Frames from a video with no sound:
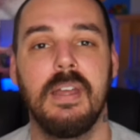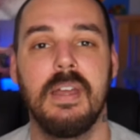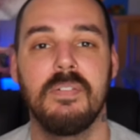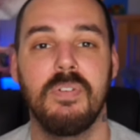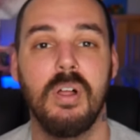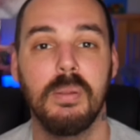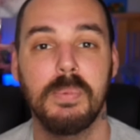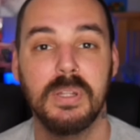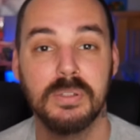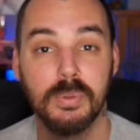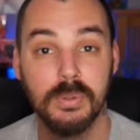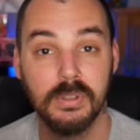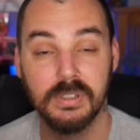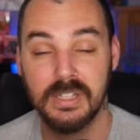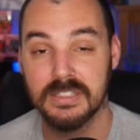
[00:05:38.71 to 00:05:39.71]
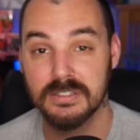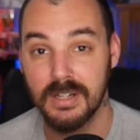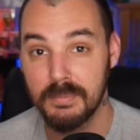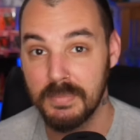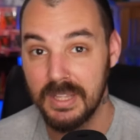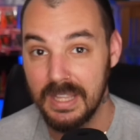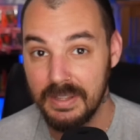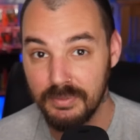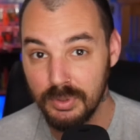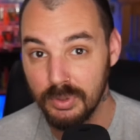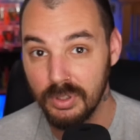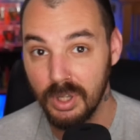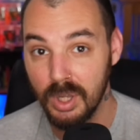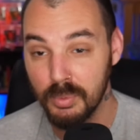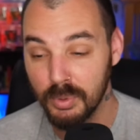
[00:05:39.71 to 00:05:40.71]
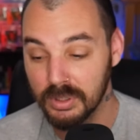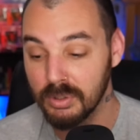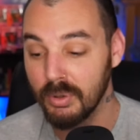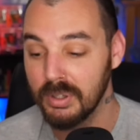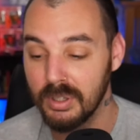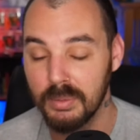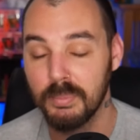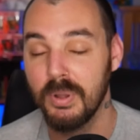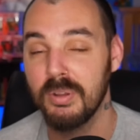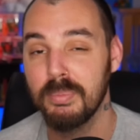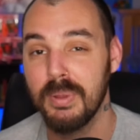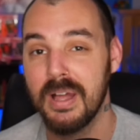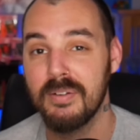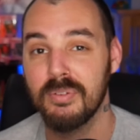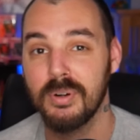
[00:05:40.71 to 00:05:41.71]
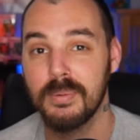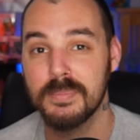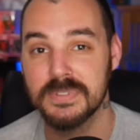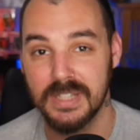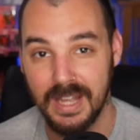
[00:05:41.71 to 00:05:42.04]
Follow me on Twitter and Instagram if you could. We're growing on both platforms.